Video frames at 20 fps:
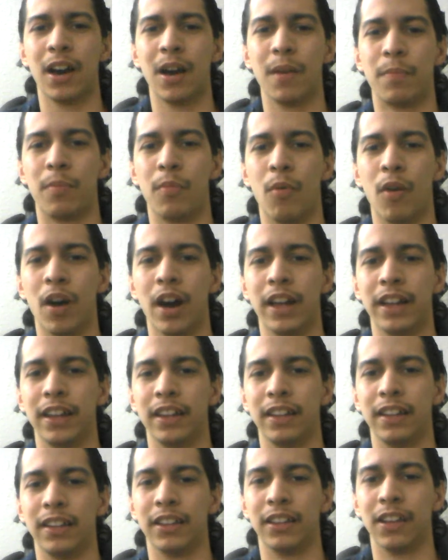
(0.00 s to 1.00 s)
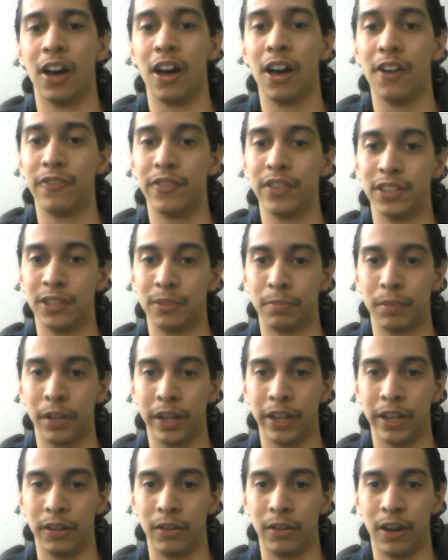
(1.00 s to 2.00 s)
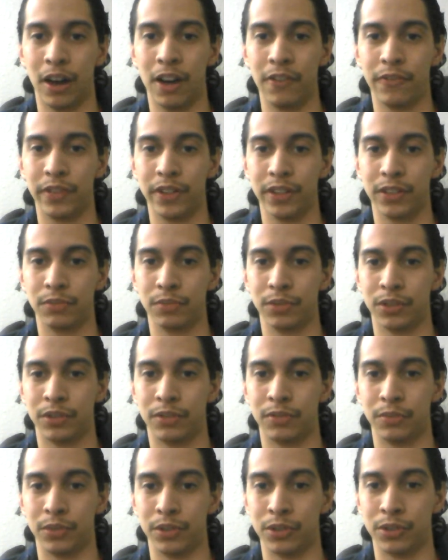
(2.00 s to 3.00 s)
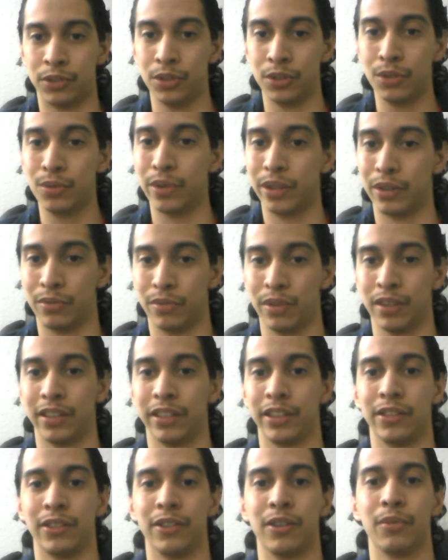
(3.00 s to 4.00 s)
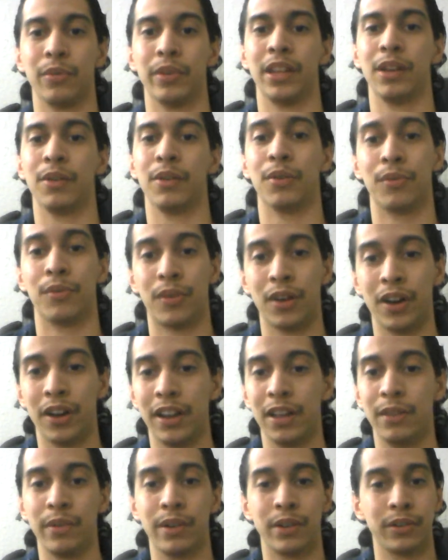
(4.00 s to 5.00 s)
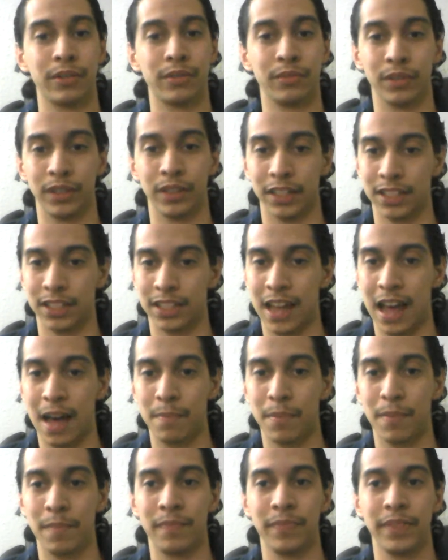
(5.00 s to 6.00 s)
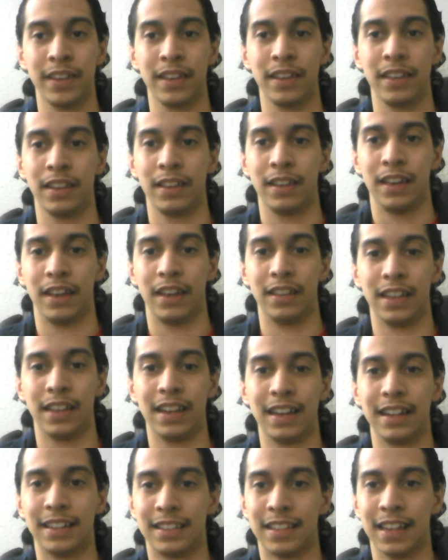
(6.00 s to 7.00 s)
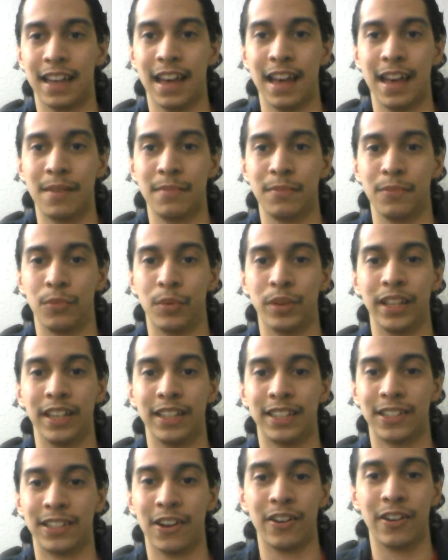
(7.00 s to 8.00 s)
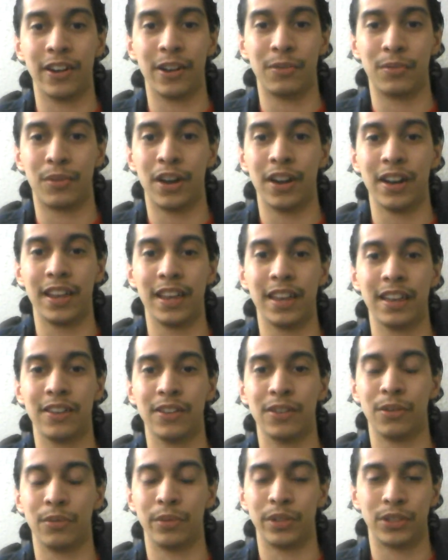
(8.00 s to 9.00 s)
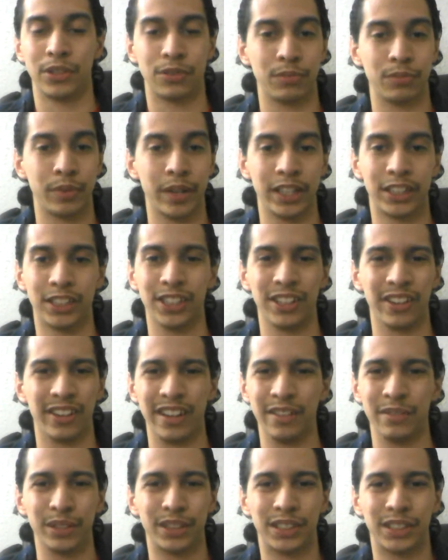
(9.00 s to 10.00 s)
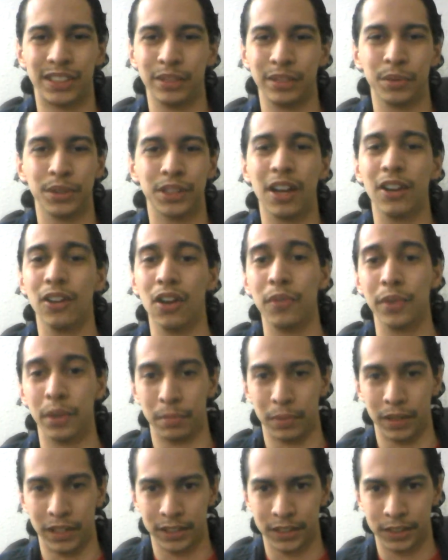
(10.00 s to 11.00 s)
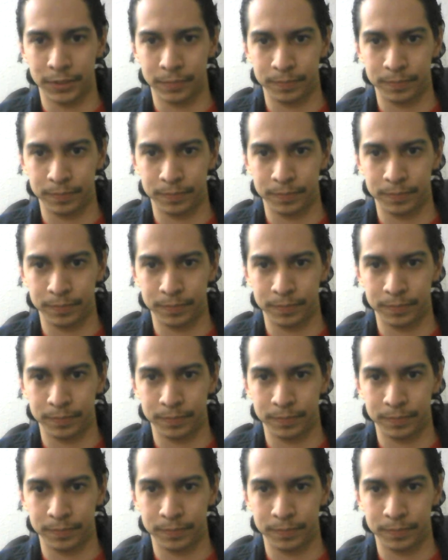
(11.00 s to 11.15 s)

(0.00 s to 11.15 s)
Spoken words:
up what the offense was doing, really. You know, when they were running, we couldn't really stop them. And then at time when they started running, you know, we switched. You know, it was all over the place.